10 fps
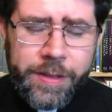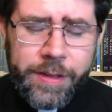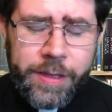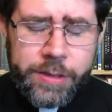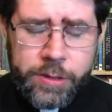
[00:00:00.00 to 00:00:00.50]

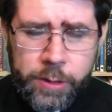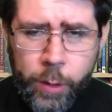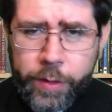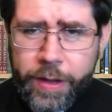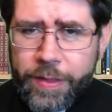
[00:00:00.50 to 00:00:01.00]
his
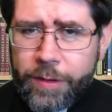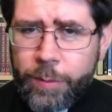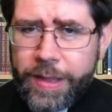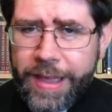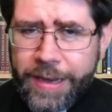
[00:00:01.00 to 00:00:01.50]
glory, that
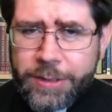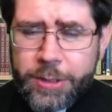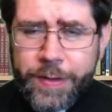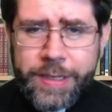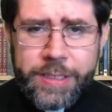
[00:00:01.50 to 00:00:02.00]
we
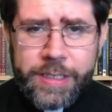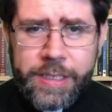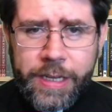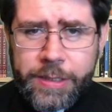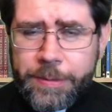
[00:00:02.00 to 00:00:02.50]
enter into the
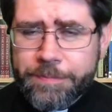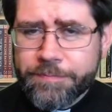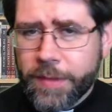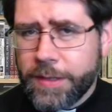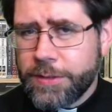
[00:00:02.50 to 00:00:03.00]
kingdom.
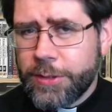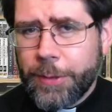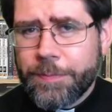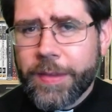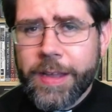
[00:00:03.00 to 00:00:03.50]

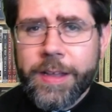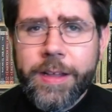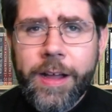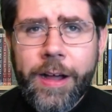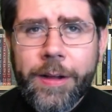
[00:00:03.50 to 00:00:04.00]
So,
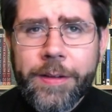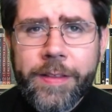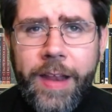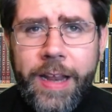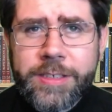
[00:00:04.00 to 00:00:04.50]

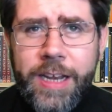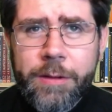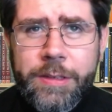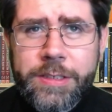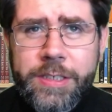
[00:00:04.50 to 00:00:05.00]
and then I said I
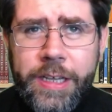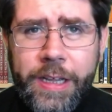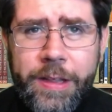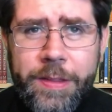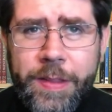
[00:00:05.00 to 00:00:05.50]
would
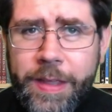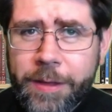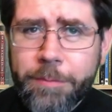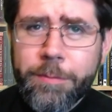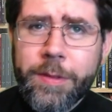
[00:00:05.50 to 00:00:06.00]
sing the
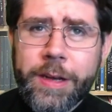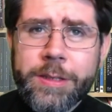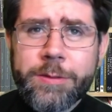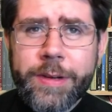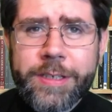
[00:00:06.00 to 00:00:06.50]
hymn that
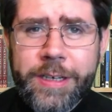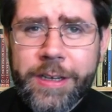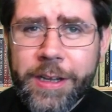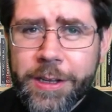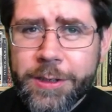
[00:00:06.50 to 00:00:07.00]
is
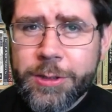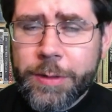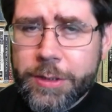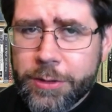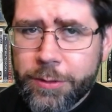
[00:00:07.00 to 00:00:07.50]
written to
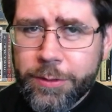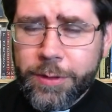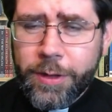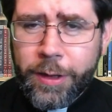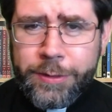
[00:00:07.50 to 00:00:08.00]
a
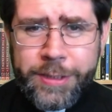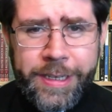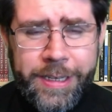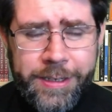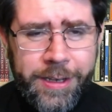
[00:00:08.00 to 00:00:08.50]
tune. I'll sing it,